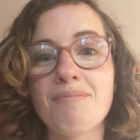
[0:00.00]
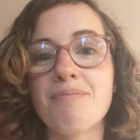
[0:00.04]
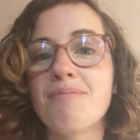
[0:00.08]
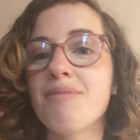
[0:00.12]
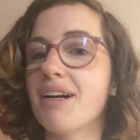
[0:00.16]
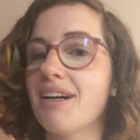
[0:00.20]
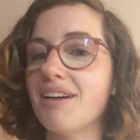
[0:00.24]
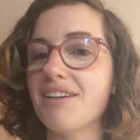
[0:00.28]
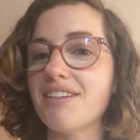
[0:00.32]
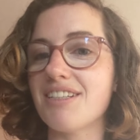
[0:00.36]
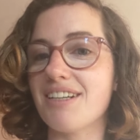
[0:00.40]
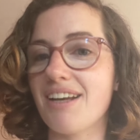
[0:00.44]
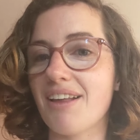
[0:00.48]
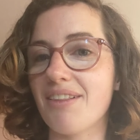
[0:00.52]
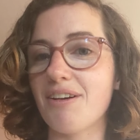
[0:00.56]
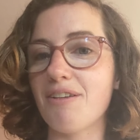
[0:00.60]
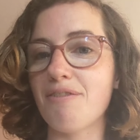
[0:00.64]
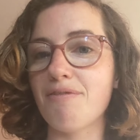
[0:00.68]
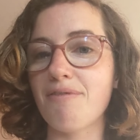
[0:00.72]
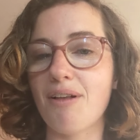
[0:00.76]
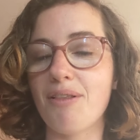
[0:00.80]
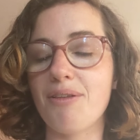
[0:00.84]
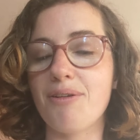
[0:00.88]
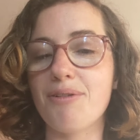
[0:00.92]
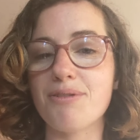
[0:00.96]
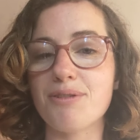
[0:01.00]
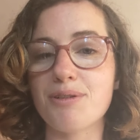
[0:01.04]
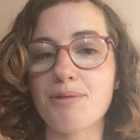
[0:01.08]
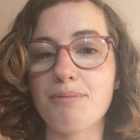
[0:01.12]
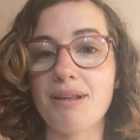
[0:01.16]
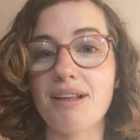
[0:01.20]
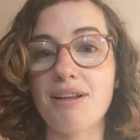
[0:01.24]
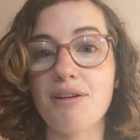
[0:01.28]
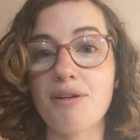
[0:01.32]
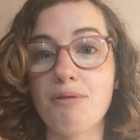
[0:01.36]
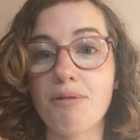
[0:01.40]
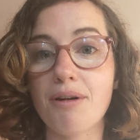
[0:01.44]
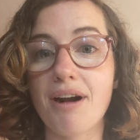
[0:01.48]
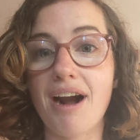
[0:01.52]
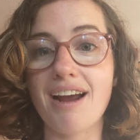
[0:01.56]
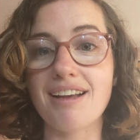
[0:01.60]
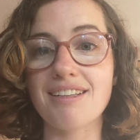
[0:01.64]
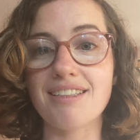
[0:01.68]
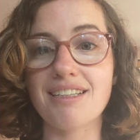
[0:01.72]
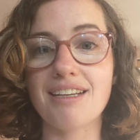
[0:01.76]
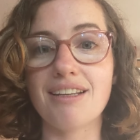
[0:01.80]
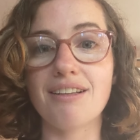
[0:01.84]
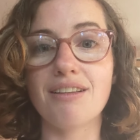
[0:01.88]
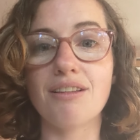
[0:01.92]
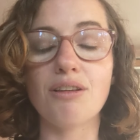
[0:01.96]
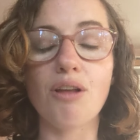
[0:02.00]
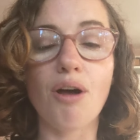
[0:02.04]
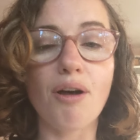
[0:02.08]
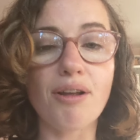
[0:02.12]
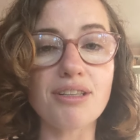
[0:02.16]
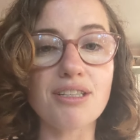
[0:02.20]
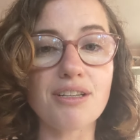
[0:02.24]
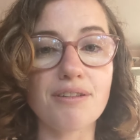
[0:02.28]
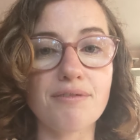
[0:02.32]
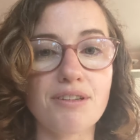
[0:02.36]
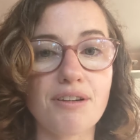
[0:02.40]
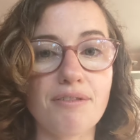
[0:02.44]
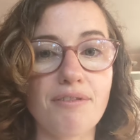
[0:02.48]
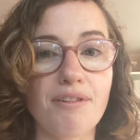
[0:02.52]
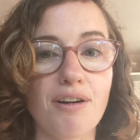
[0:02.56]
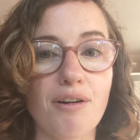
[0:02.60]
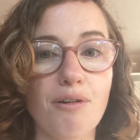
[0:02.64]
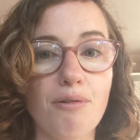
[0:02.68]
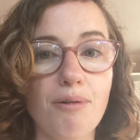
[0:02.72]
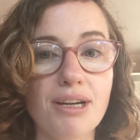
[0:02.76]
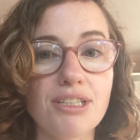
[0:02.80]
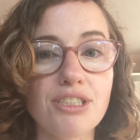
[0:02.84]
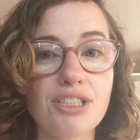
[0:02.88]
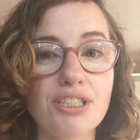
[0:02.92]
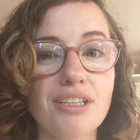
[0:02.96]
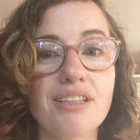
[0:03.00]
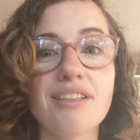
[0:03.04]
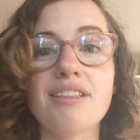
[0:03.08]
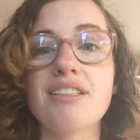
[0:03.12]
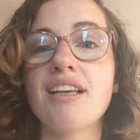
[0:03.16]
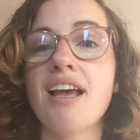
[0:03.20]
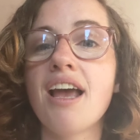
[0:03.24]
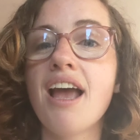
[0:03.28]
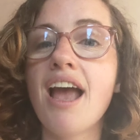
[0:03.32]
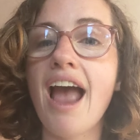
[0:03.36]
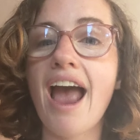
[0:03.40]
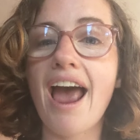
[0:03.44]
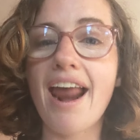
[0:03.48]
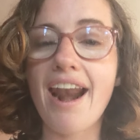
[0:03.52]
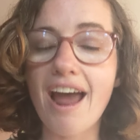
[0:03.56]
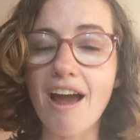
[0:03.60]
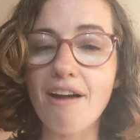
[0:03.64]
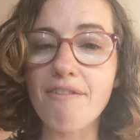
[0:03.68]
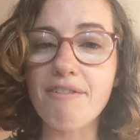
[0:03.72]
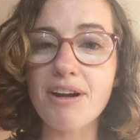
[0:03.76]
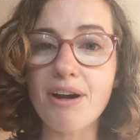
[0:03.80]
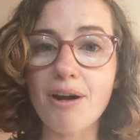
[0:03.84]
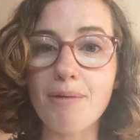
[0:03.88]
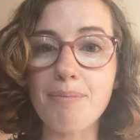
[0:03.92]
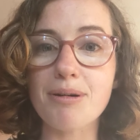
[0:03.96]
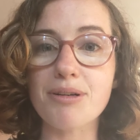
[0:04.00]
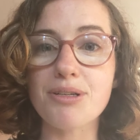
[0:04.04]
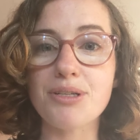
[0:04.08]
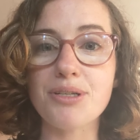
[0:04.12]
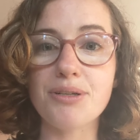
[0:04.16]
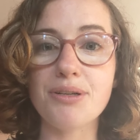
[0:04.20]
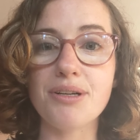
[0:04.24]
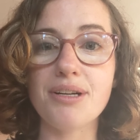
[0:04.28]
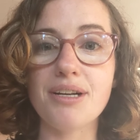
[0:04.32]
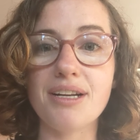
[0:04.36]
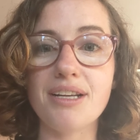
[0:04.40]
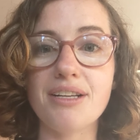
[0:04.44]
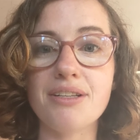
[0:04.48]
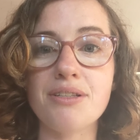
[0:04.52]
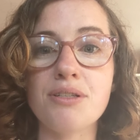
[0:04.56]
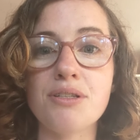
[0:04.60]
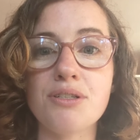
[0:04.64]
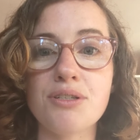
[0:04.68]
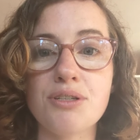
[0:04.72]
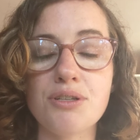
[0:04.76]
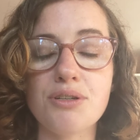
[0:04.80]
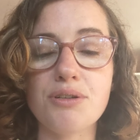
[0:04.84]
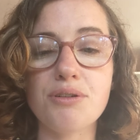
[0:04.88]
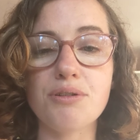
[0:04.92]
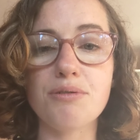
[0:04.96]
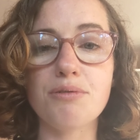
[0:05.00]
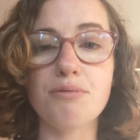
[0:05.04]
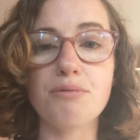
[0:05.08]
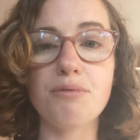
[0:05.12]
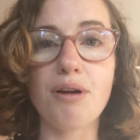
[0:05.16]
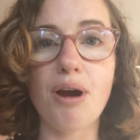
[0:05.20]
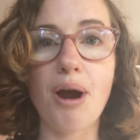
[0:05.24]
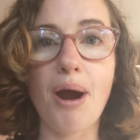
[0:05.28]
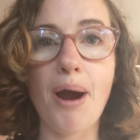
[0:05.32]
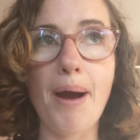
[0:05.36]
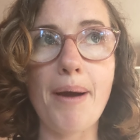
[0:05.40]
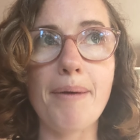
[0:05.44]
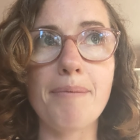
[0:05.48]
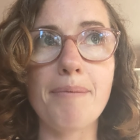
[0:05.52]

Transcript: bringing together fellows who are asking lots of different questions and having opportunities to